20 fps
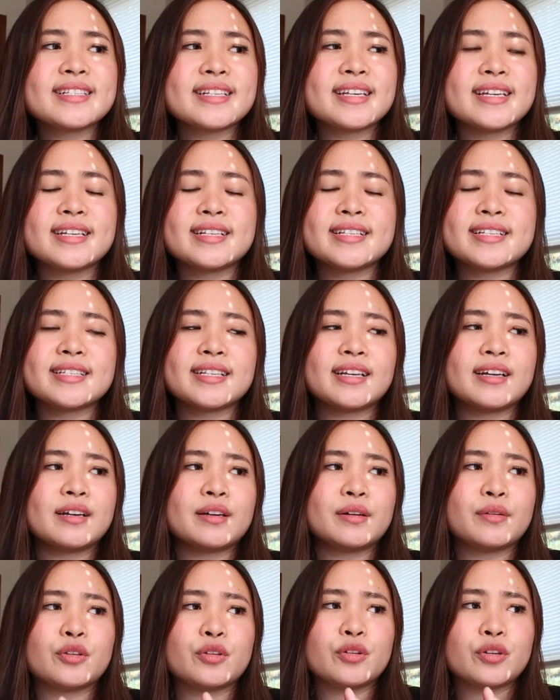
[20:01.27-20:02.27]
is
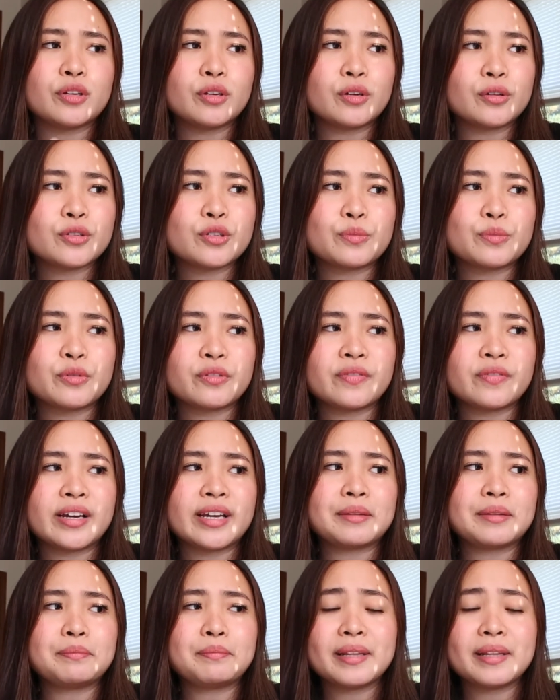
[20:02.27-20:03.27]
you could also
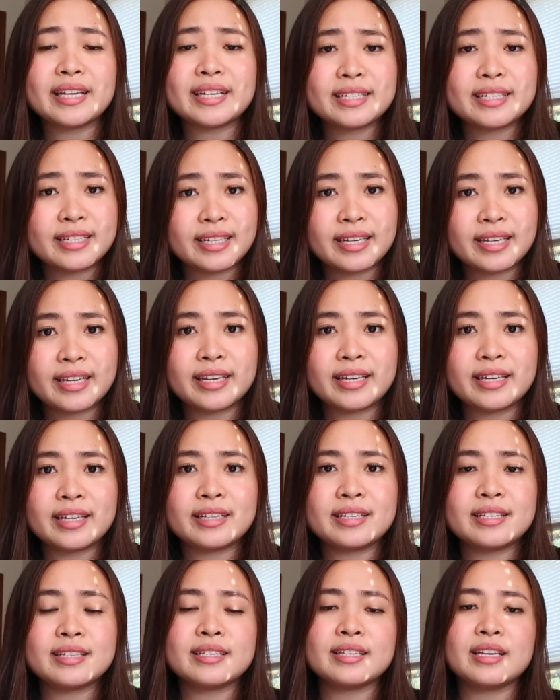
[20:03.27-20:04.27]
provide plane
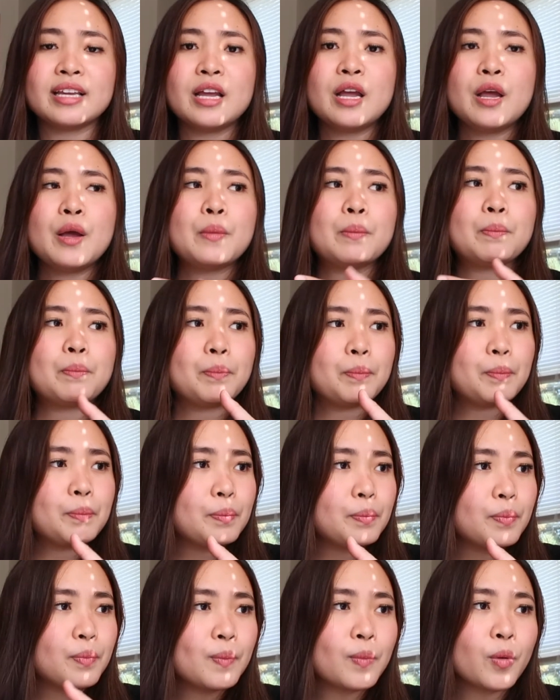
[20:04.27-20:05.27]
tickets,
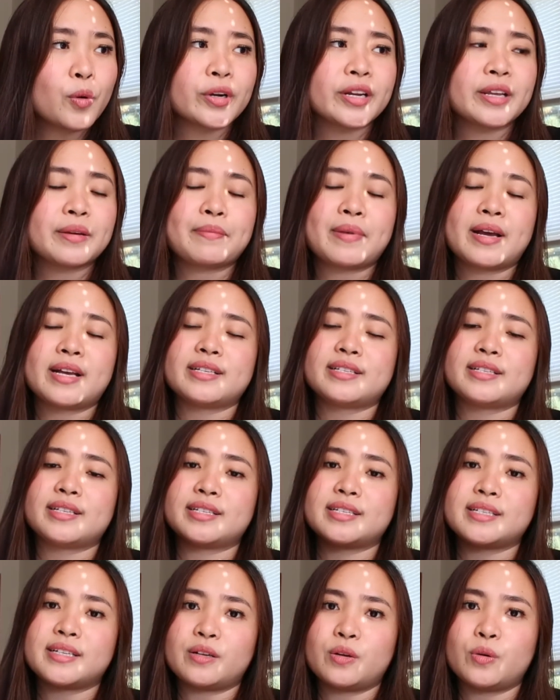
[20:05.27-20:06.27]
boarding
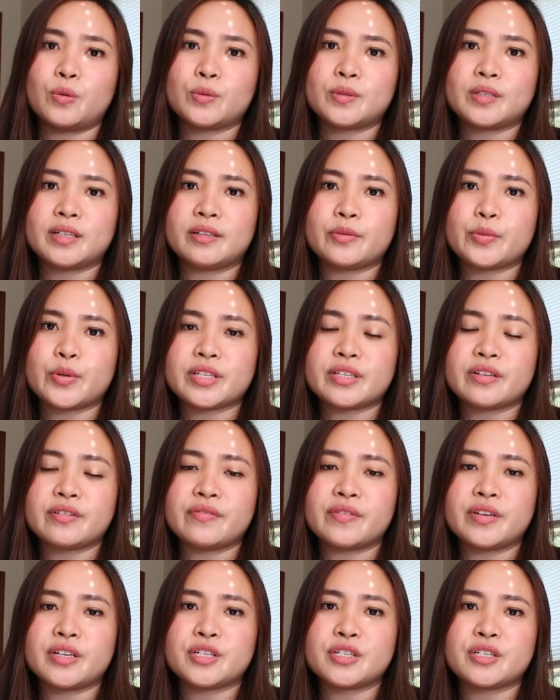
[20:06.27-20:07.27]
passes, and hotel
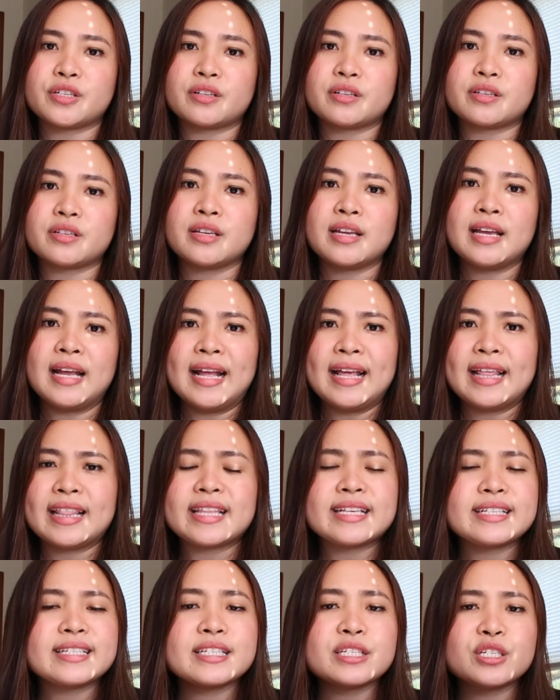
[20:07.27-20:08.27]
reservations.
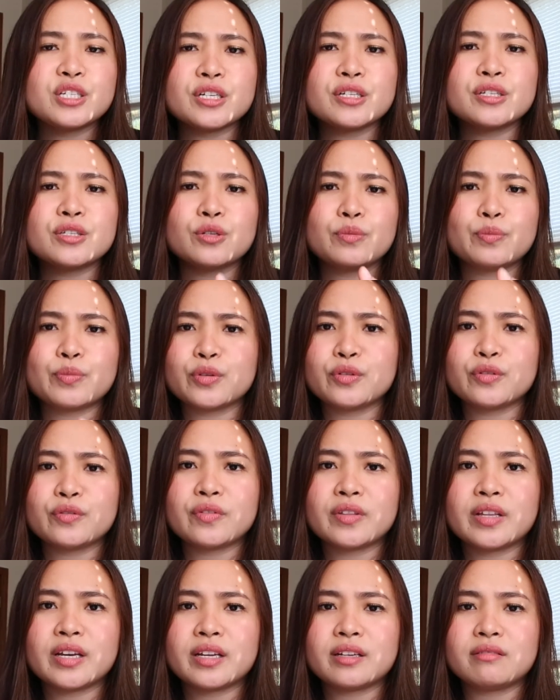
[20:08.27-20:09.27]
This is just to prove
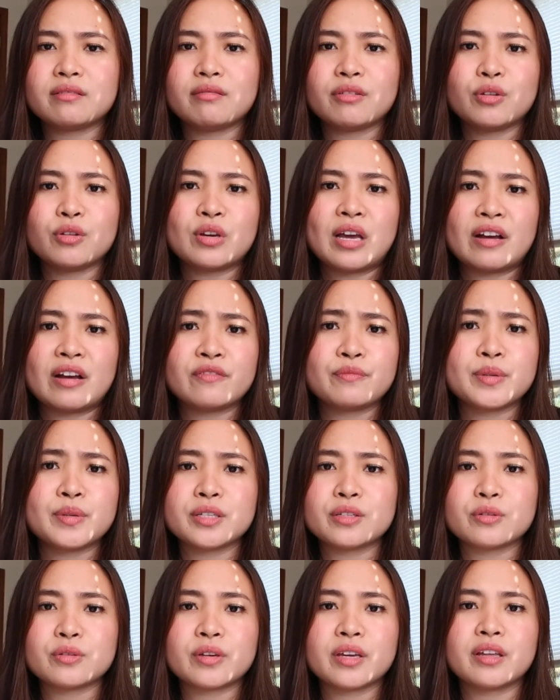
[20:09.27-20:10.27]
that you have been
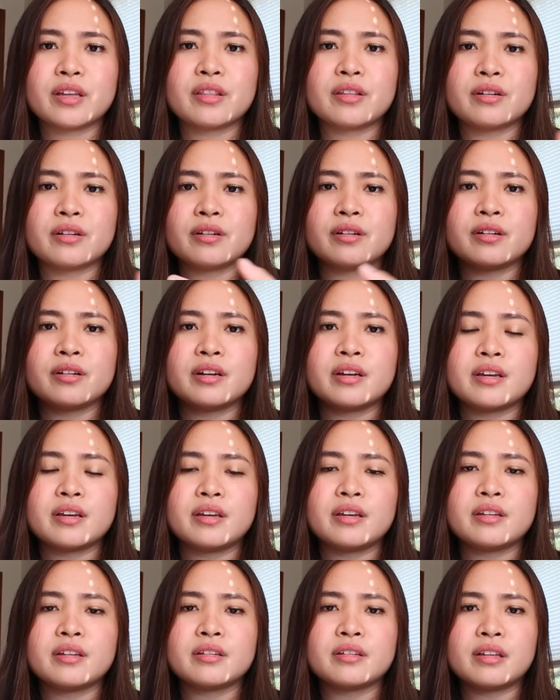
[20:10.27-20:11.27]
together
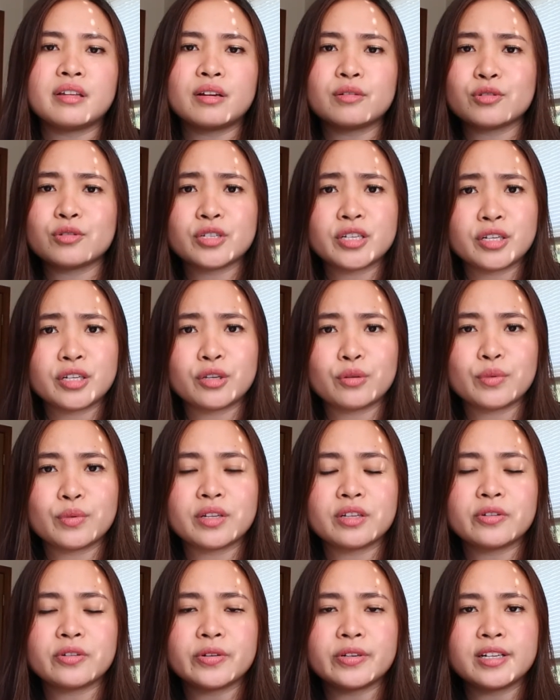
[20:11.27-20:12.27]
and how
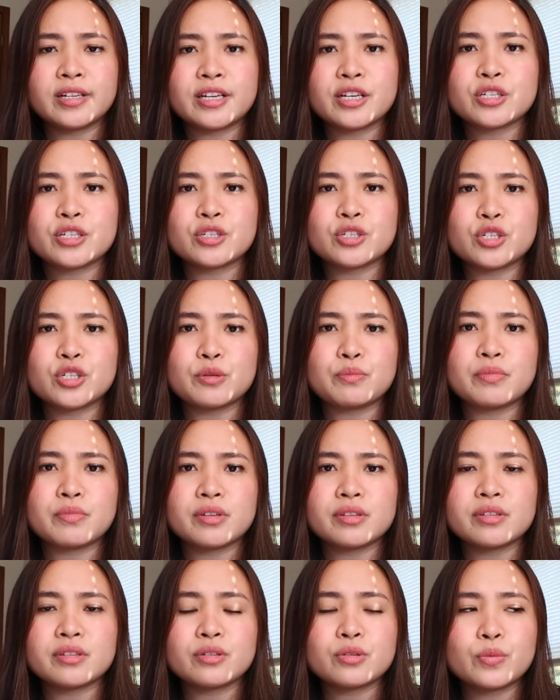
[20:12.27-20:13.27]
genuine your relationship
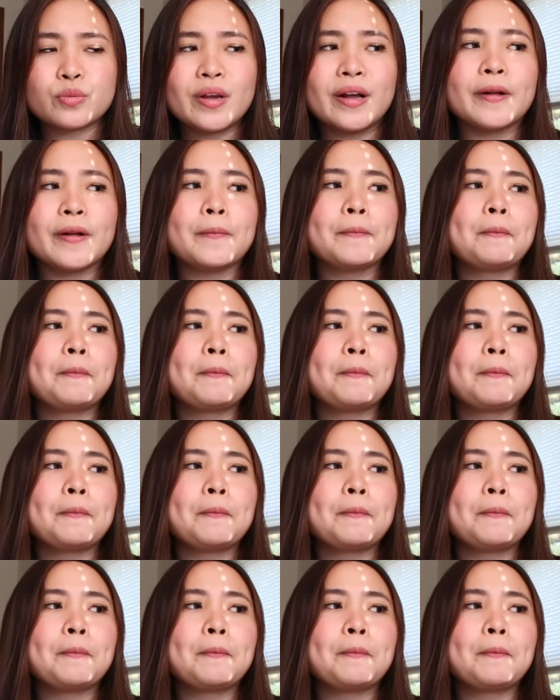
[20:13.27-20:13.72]
is as well.